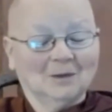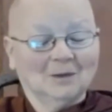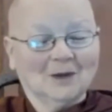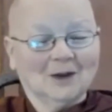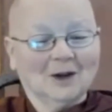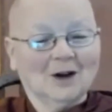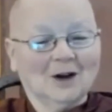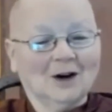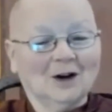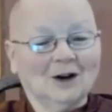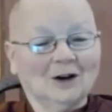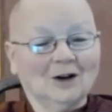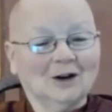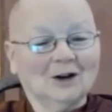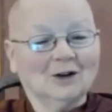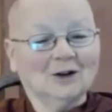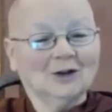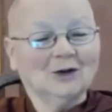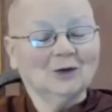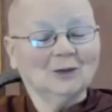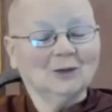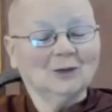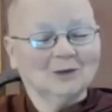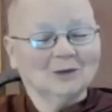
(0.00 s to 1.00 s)
on
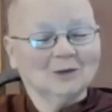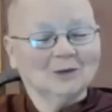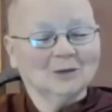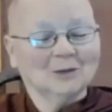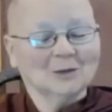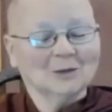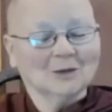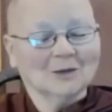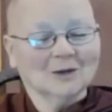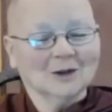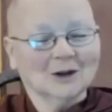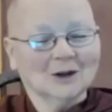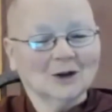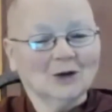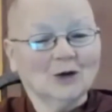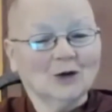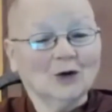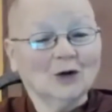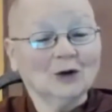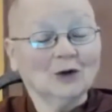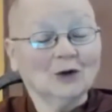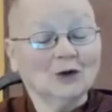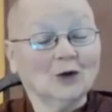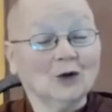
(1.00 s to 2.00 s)

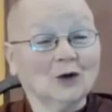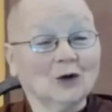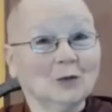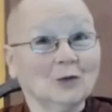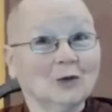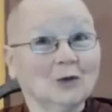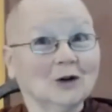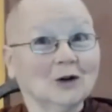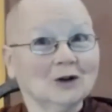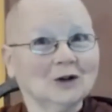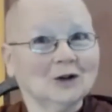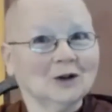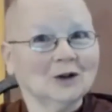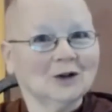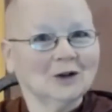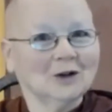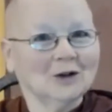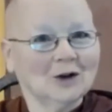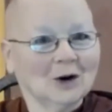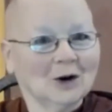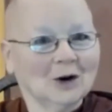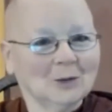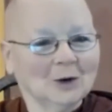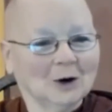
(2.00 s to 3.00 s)
44 points of the
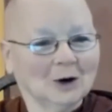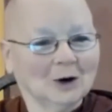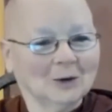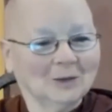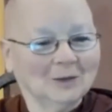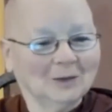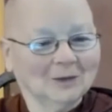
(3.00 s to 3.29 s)
Dhamma.